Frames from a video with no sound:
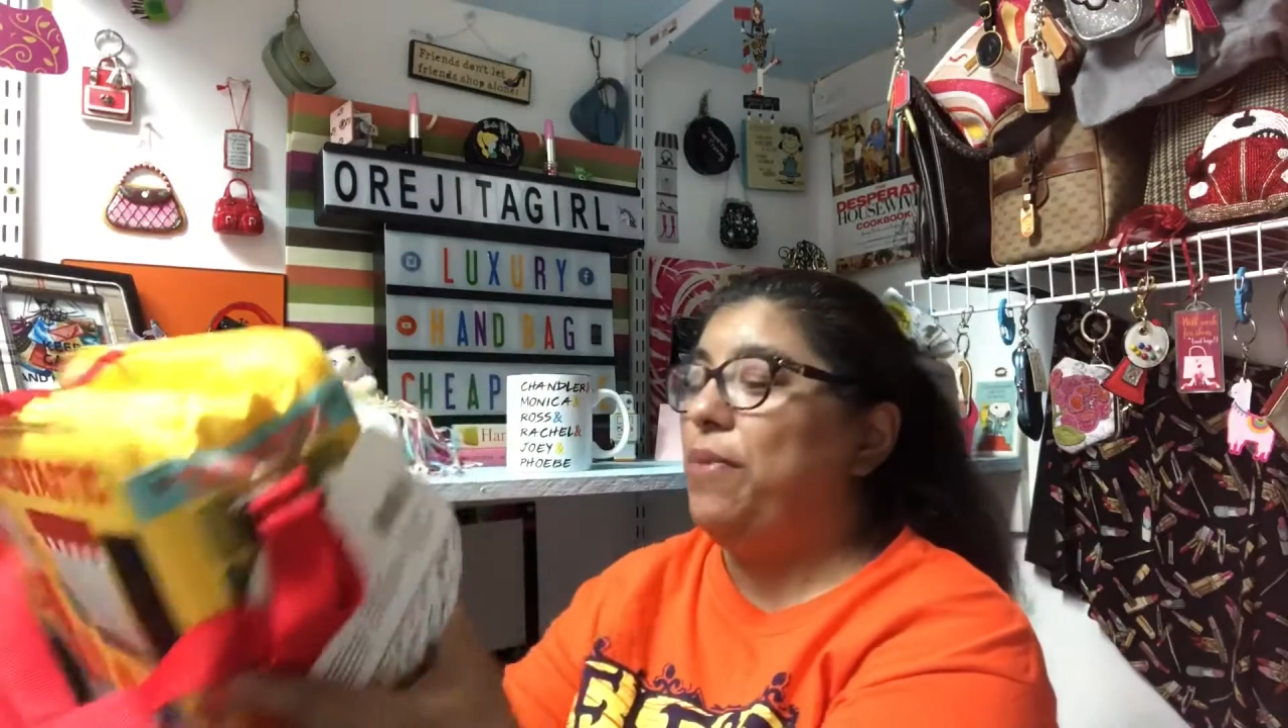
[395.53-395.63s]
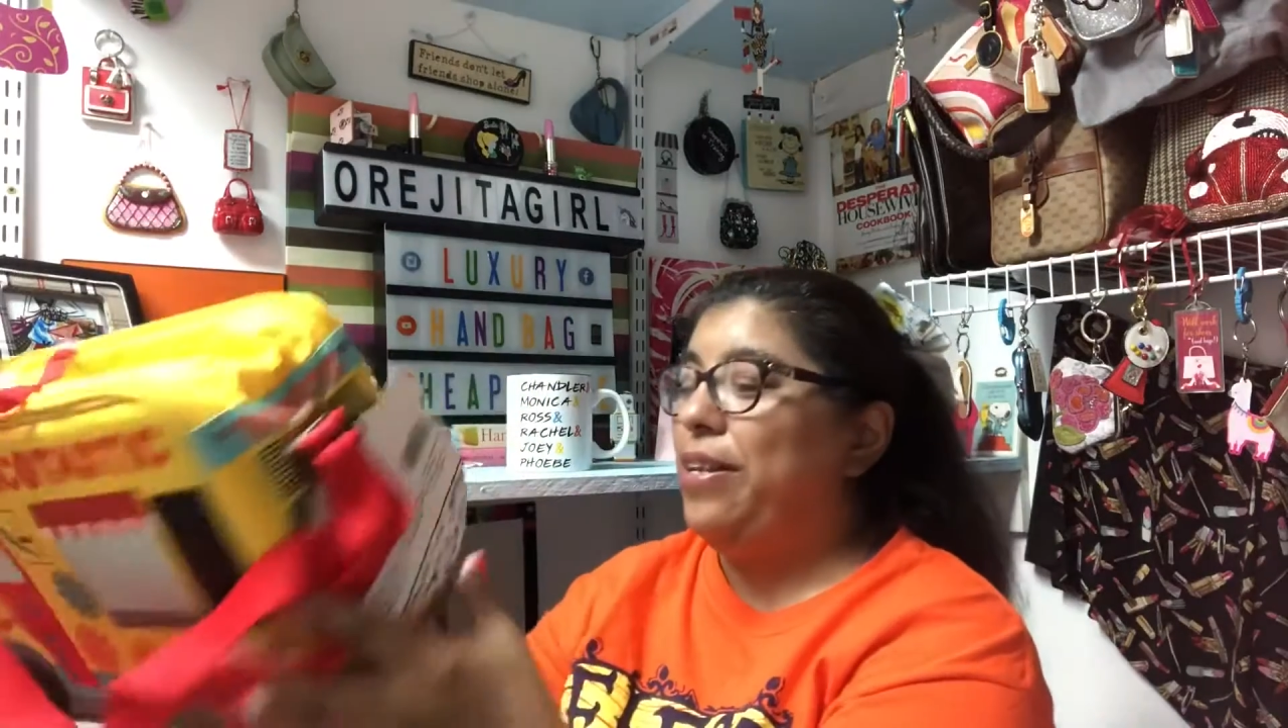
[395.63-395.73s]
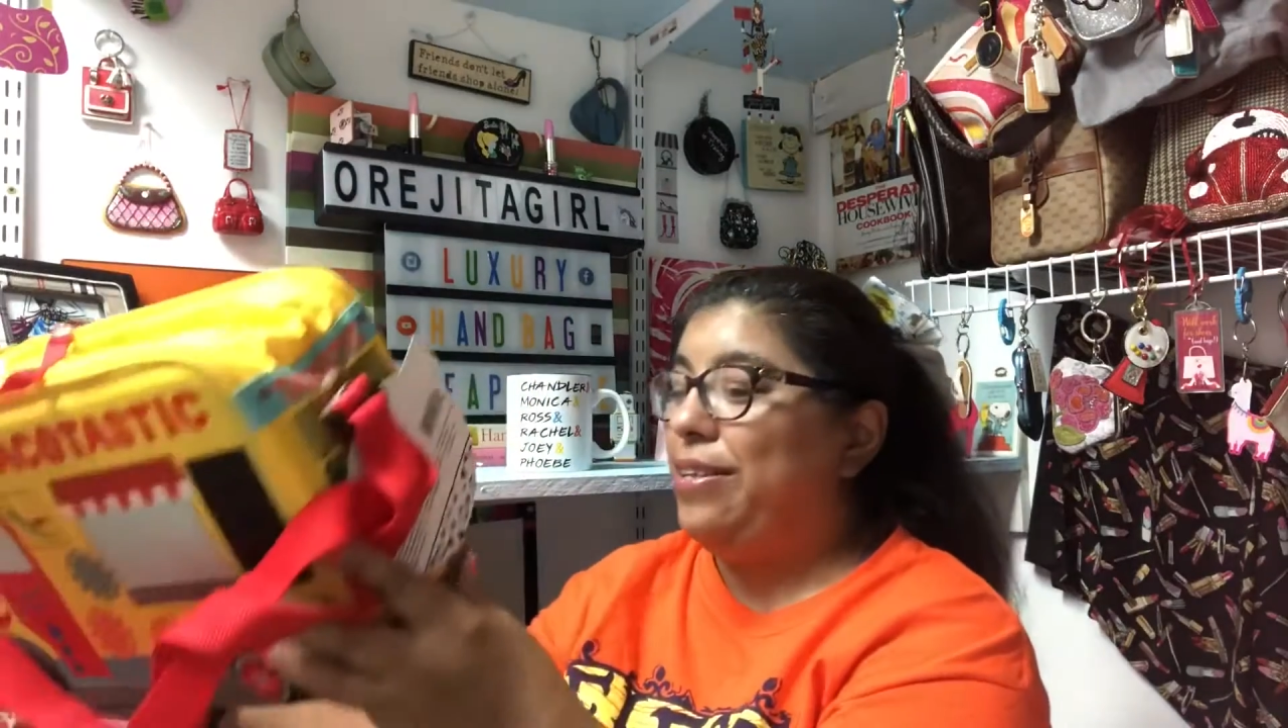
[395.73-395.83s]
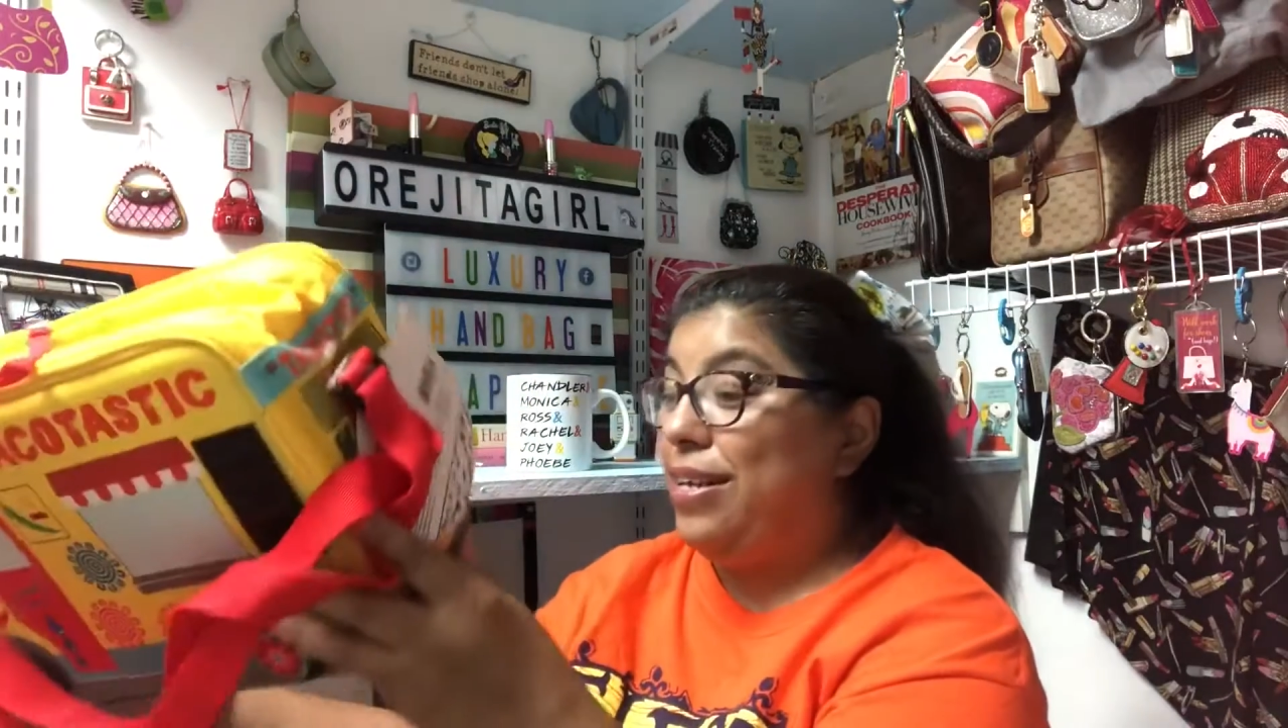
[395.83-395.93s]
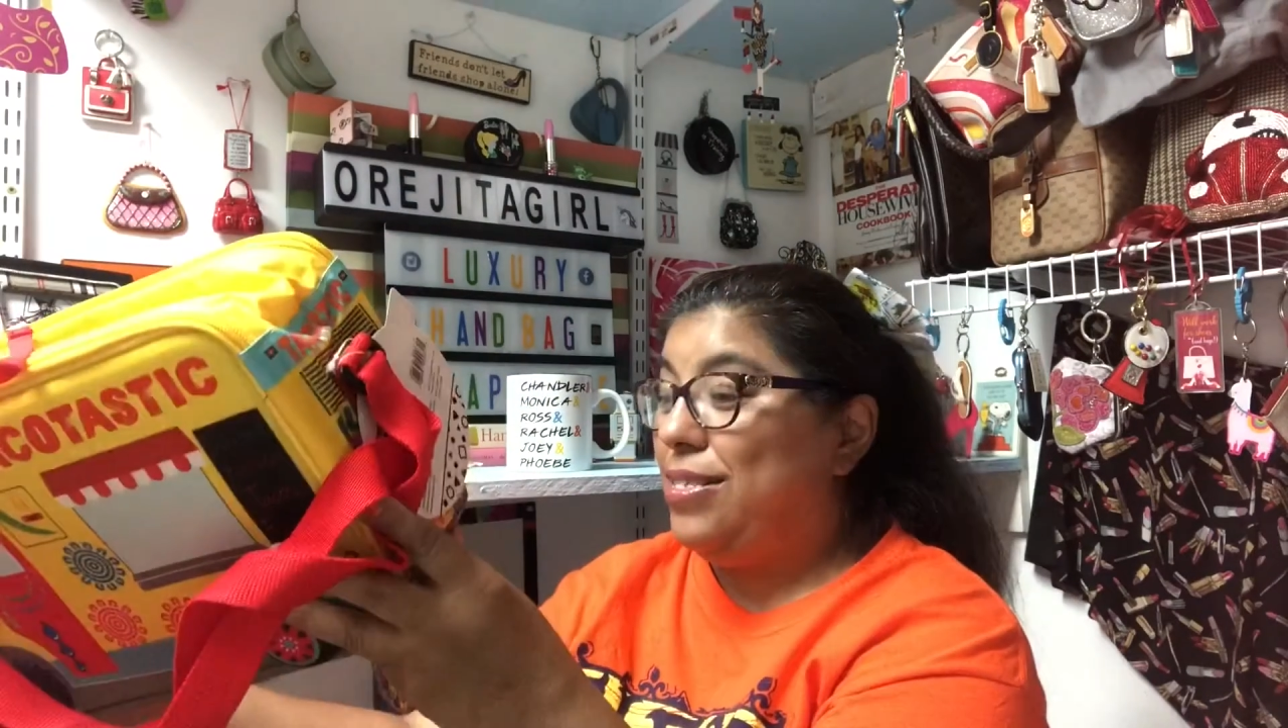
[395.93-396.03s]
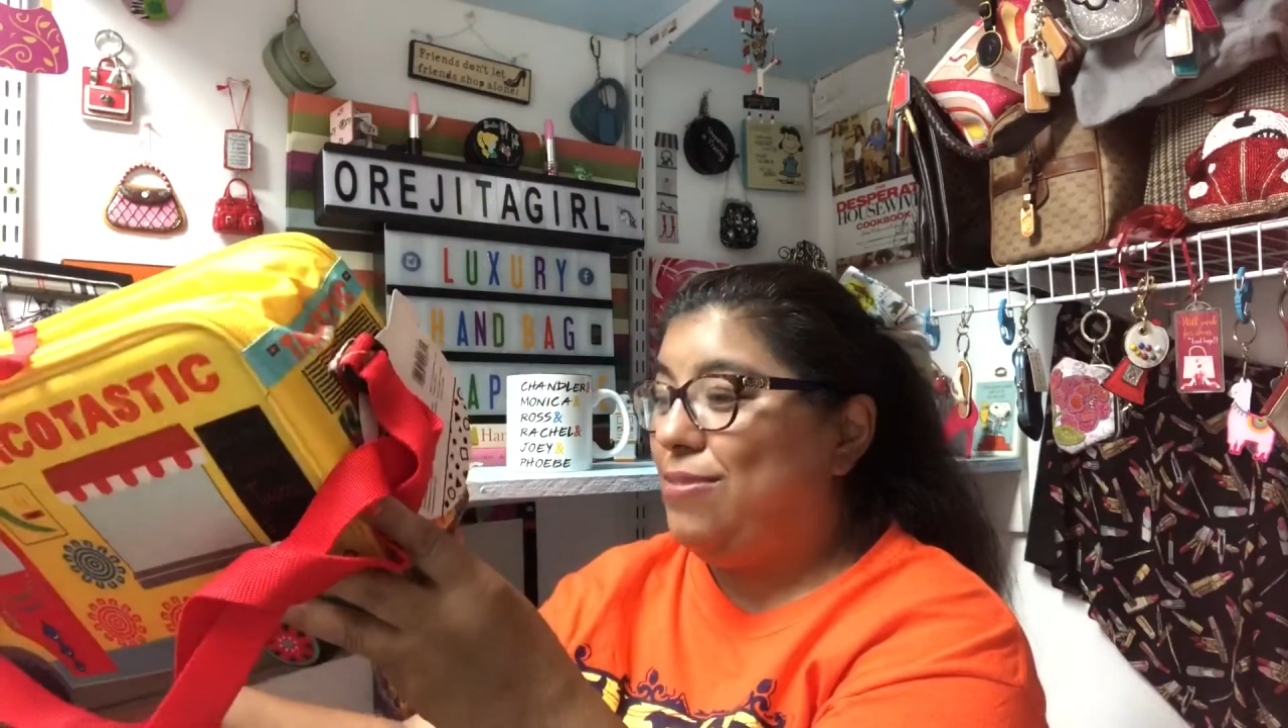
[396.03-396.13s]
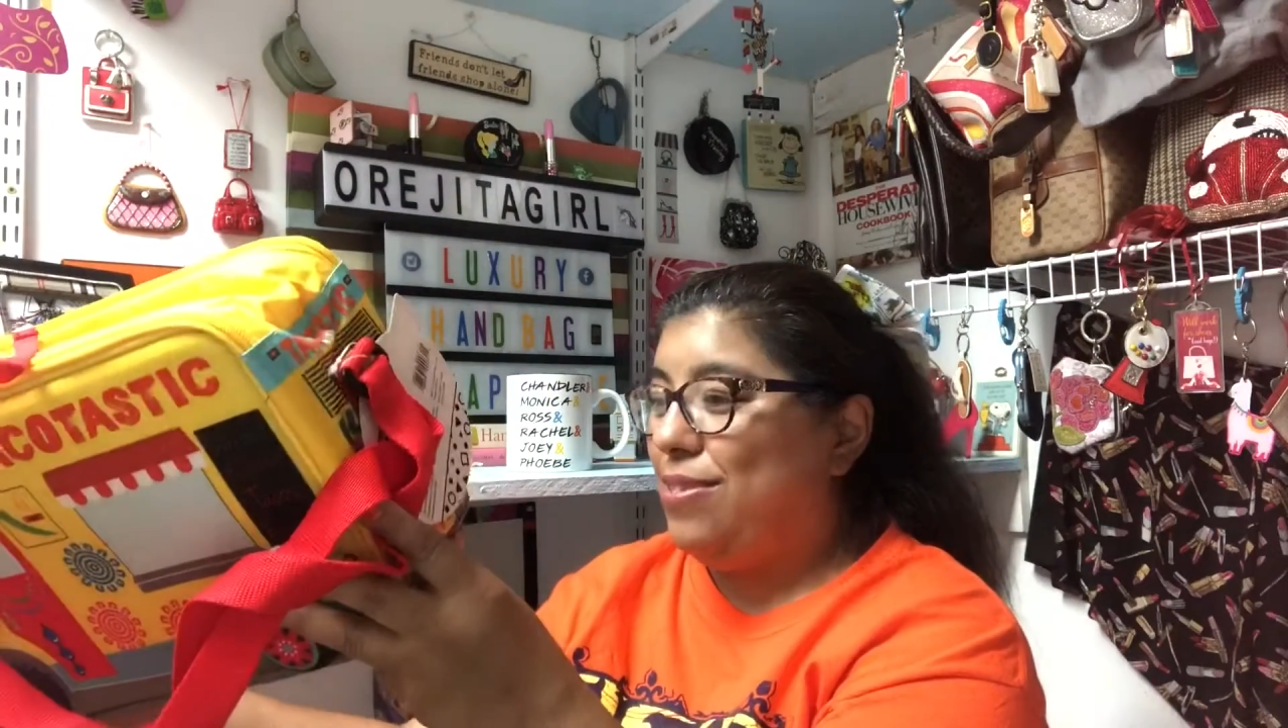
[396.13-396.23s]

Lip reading: but this